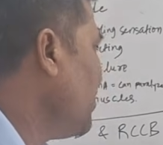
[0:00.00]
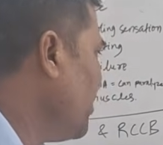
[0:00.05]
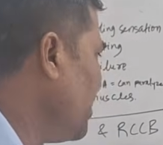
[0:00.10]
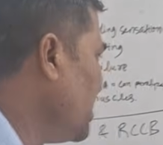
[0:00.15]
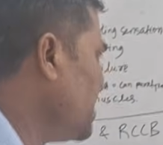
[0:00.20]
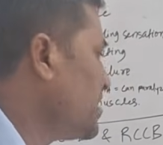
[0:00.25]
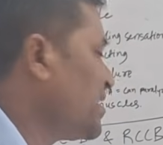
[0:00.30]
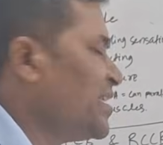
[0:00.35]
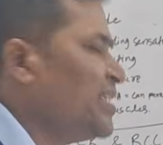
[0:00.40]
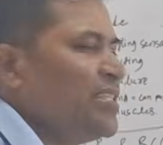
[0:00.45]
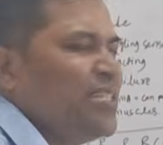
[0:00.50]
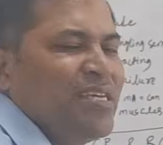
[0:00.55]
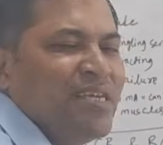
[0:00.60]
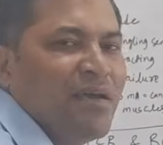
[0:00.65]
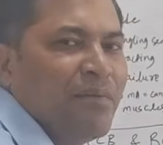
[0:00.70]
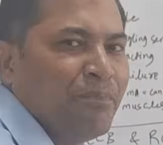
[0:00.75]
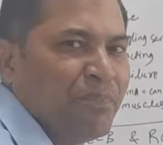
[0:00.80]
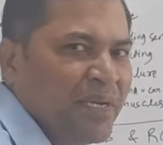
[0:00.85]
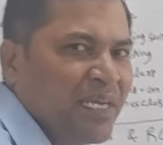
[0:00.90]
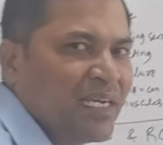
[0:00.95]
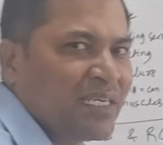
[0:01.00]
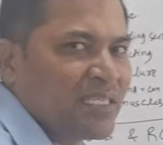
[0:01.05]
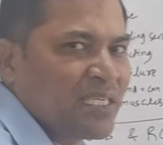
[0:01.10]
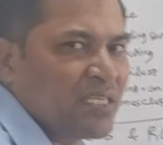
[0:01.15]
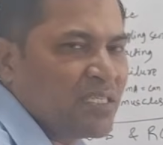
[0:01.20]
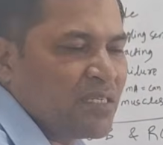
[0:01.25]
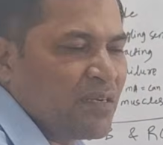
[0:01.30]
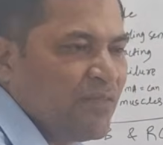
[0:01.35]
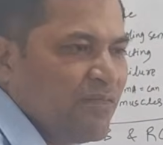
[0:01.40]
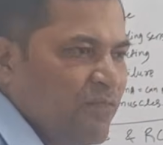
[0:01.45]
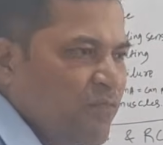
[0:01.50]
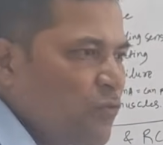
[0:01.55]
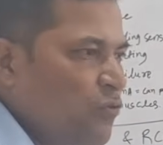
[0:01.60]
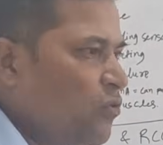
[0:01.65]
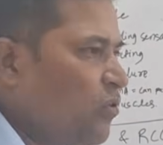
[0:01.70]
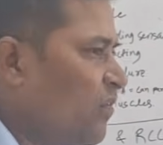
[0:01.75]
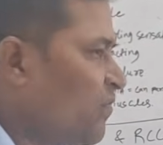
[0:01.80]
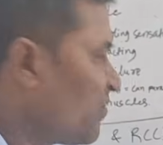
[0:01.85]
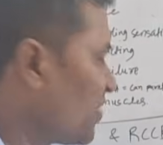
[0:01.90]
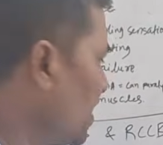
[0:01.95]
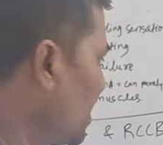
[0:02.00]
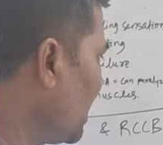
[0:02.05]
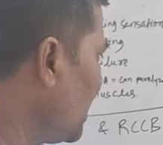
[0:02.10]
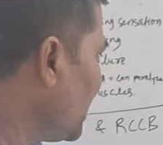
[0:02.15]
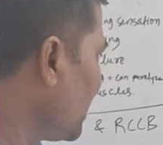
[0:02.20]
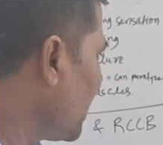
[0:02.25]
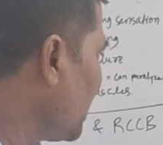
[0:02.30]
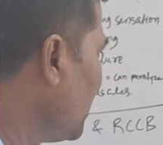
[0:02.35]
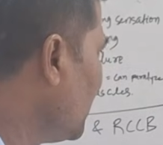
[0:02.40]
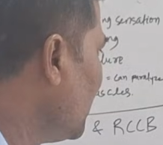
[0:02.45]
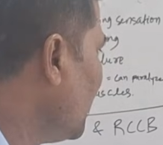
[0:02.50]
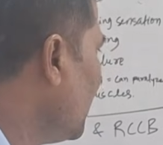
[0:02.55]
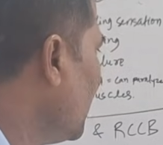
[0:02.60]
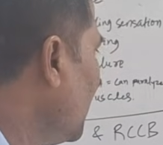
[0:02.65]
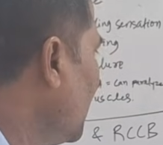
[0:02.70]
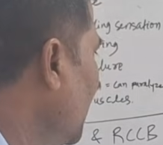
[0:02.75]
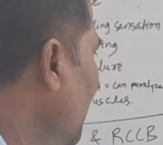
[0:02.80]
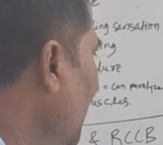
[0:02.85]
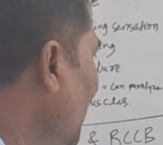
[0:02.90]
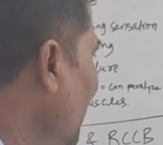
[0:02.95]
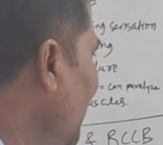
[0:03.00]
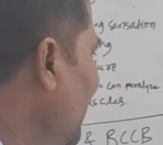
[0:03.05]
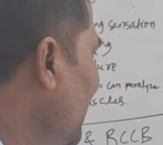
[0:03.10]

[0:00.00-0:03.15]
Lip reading: means in the MPF system, flow of current. It